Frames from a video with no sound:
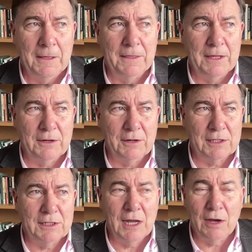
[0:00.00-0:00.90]
there
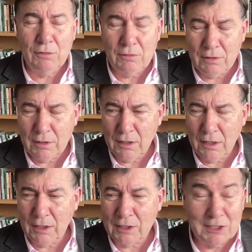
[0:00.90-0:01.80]
is no
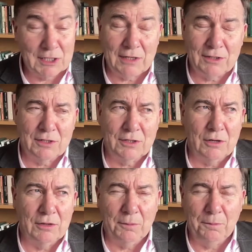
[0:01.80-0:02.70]
consensus
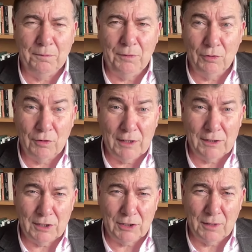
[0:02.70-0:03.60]
on the Ukraine
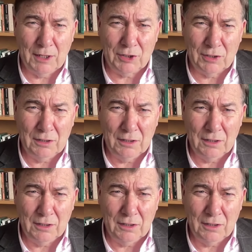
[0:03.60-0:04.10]
situation.